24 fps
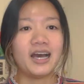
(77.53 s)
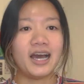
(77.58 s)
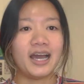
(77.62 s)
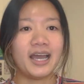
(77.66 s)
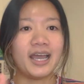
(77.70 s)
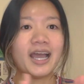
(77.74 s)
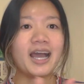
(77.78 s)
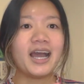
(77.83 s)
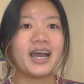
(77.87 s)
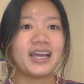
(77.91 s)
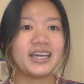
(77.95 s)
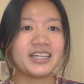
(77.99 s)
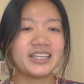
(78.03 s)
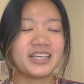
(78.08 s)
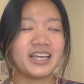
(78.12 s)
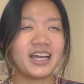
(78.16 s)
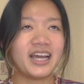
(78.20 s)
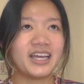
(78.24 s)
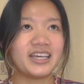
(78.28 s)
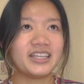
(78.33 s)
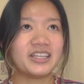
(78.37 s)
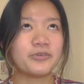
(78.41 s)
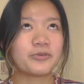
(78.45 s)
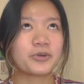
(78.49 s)
I highly,
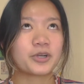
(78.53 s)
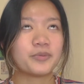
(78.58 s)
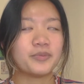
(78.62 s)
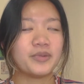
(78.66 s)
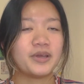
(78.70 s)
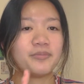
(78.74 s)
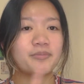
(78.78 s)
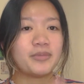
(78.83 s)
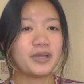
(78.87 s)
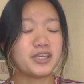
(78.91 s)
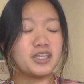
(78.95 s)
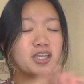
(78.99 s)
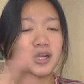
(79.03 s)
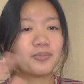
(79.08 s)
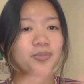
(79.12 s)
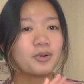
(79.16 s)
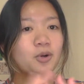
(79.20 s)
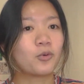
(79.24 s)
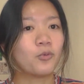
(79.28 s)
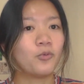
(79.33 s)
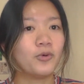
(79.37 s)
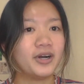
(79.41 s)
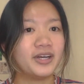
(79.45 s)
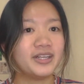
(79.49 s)
highly recommend my number
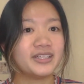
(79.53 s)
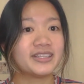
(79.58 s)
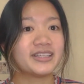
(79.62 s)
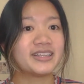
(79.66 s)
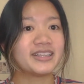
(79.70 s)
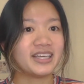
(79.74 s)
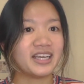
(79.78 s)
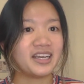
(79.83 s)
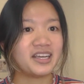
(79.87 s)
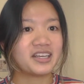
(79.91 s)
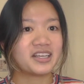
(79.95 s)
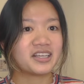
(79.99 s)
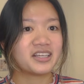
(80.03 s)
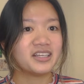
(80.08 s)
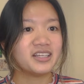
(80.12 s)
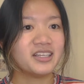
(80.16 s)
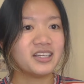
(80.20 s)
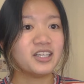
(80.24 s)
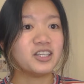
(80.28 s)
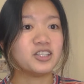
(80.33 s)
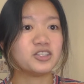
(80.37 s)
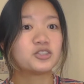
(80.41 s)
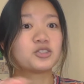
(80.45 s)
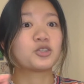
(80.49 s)
one thing
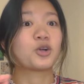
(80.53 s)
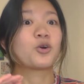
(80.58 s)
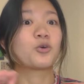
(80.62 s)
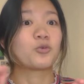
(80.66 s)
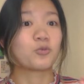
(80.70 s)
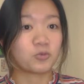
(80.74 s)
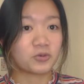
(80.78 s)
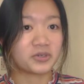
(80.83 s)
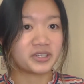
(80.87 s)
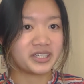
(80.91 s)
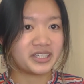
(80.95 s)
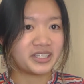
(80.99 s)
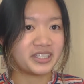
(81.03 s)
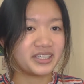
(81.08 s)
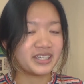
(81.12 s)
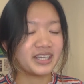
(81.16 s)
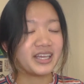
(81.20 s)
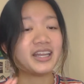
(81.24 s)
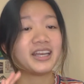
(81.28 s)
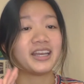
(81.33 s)
is to read.